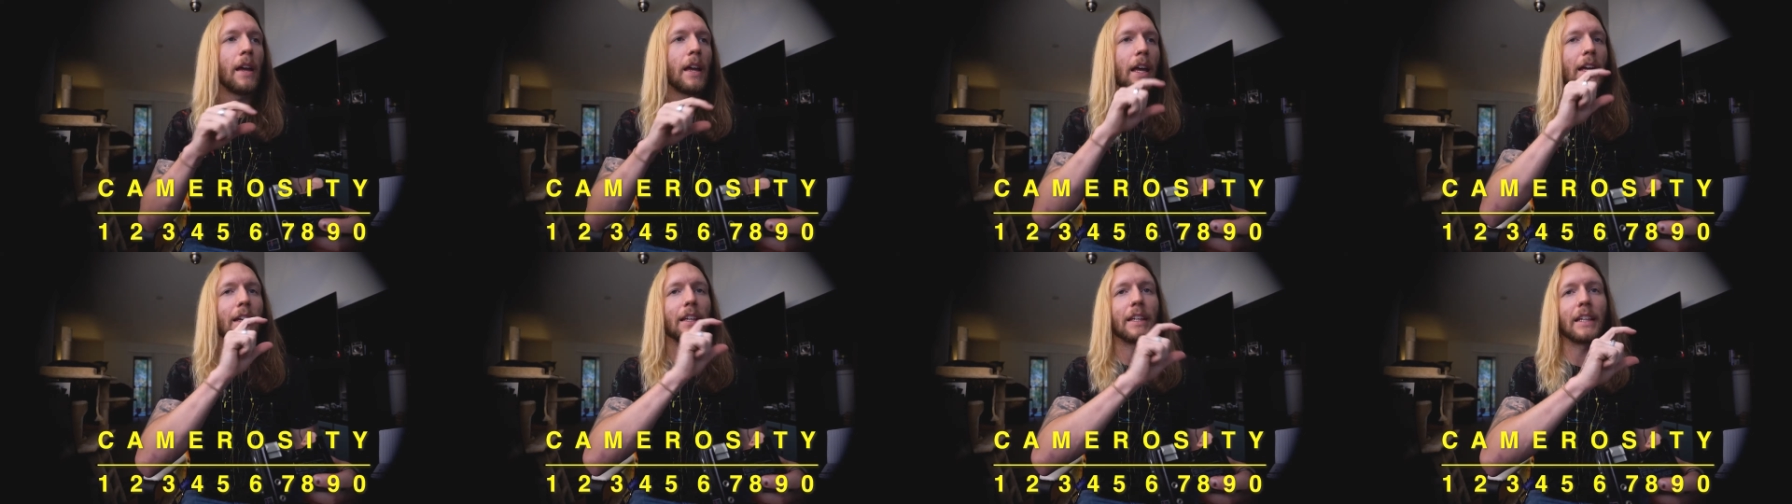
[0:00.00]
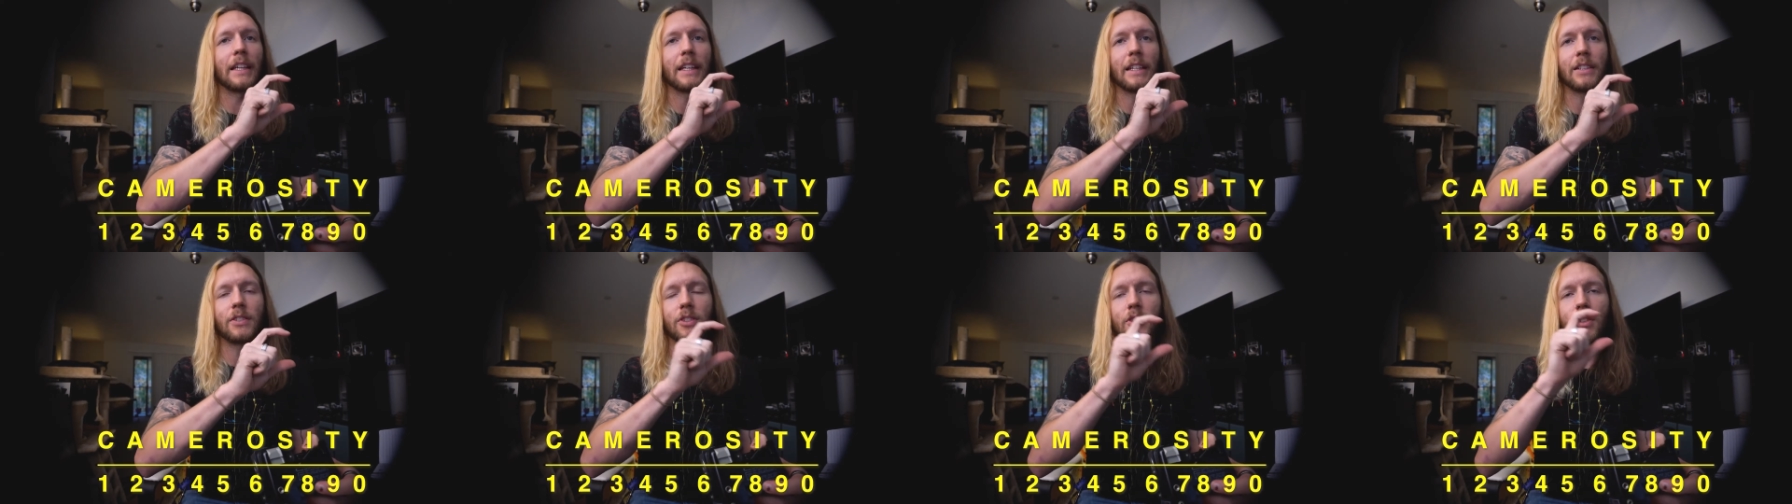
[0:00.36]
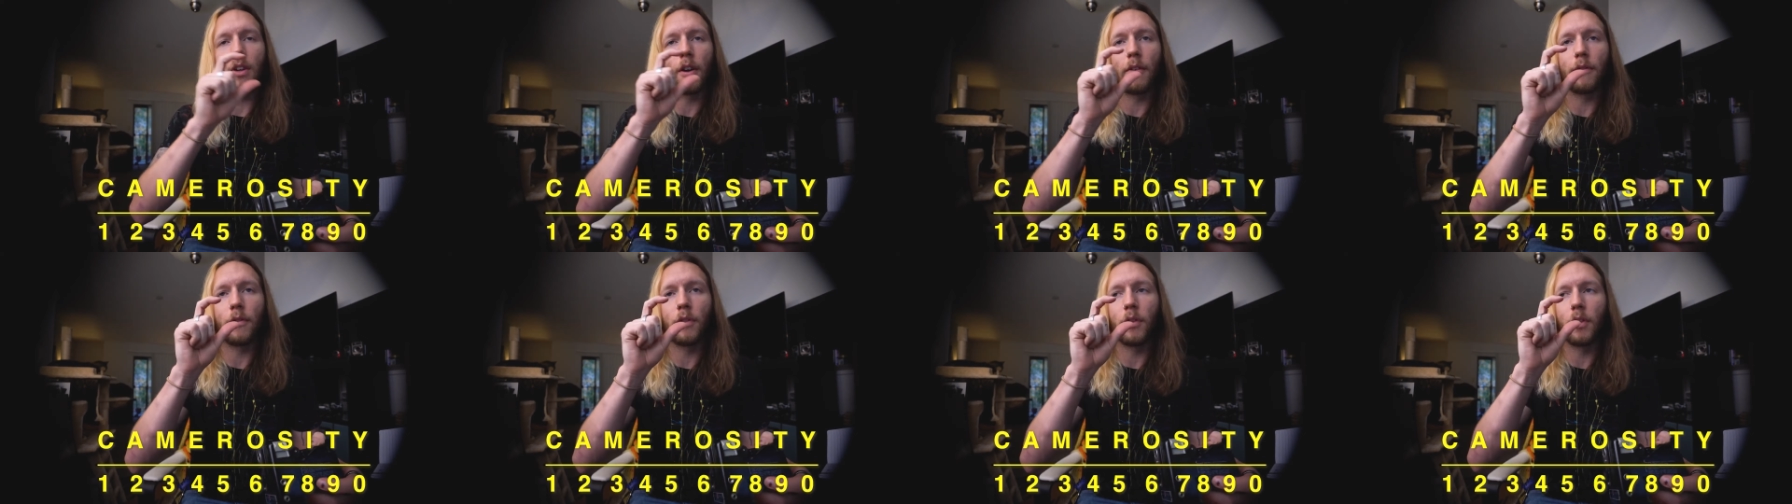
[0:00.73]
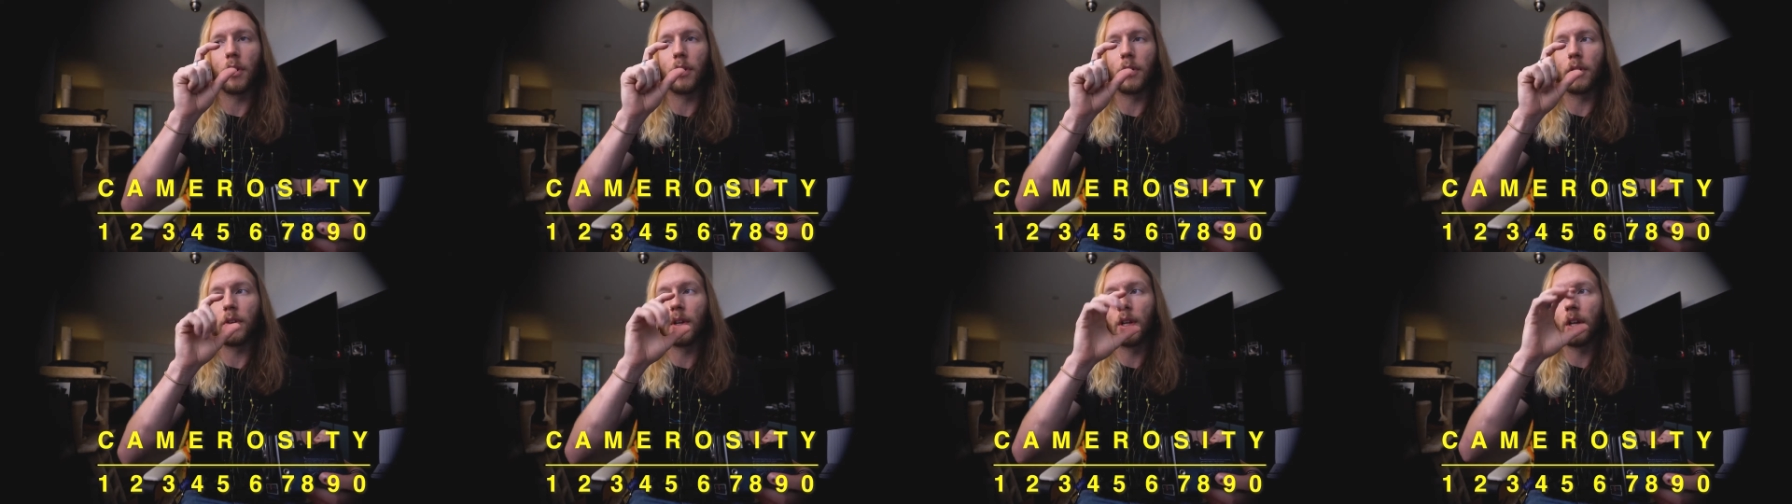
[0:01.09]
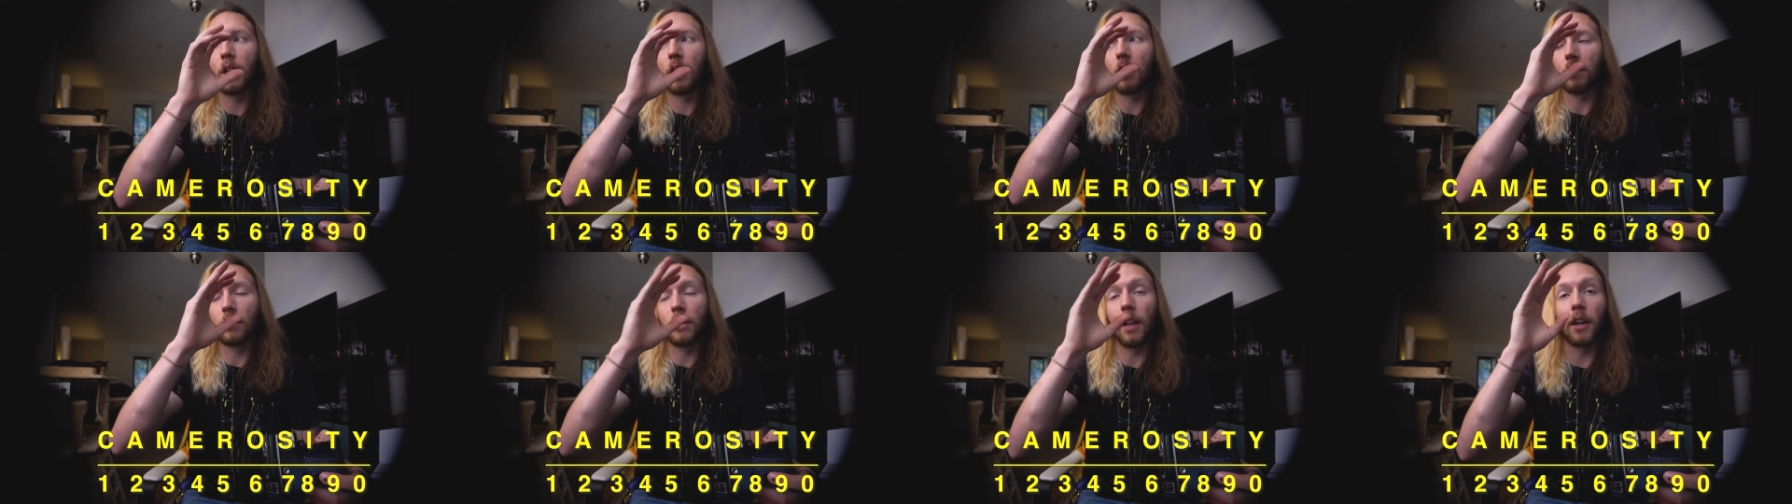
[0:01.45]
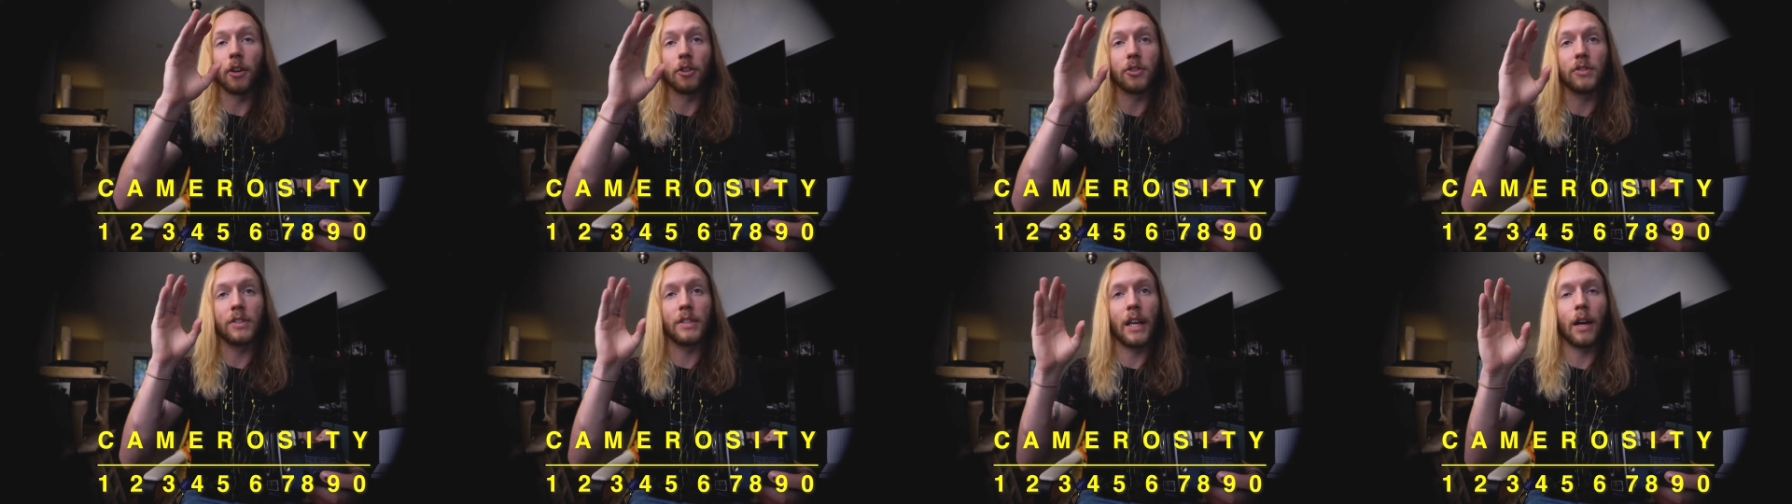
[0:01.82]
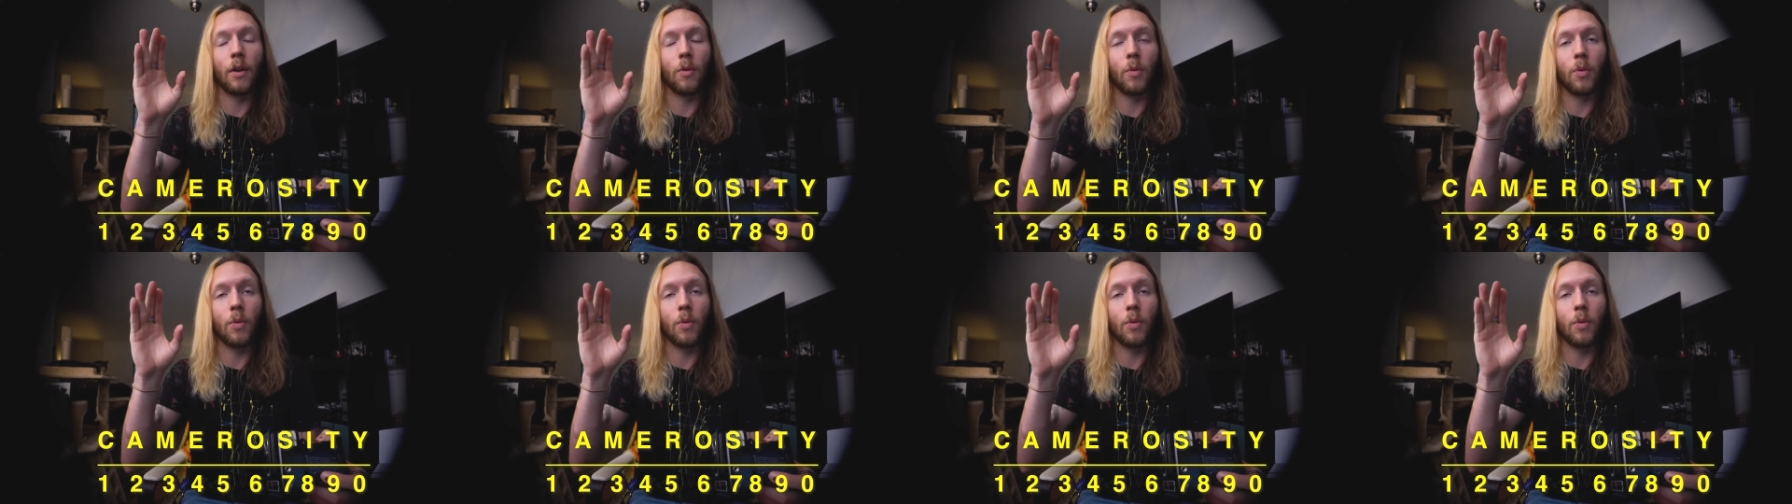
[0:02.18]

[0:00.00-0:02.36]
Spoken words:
and each of the letters in that